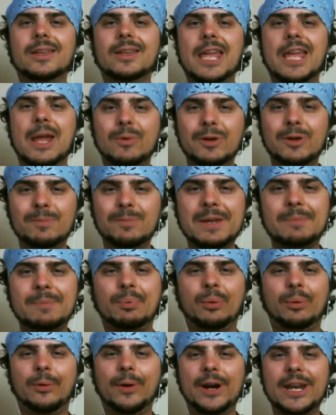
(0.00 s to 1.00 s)
it would be
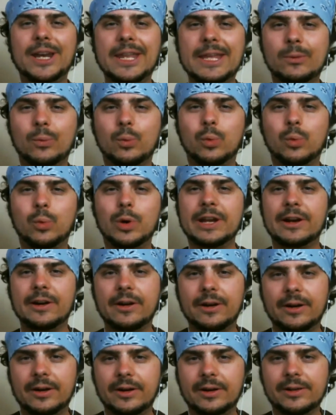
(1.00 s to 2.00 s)
pretty
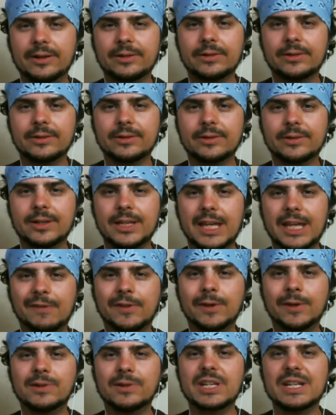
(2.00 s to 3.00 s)
weird
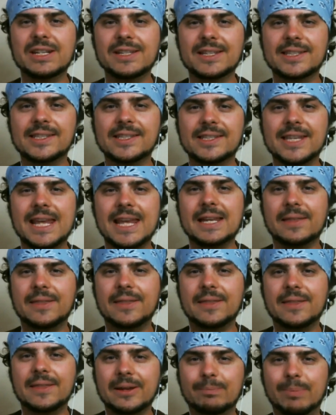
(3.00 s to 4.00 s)
if you didn't say
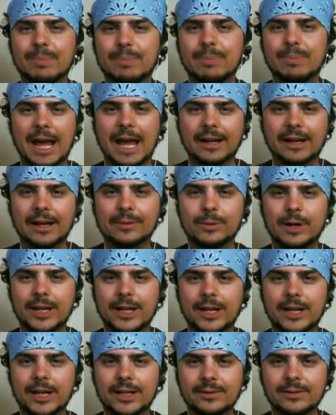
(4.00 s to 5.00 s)
anything back, right?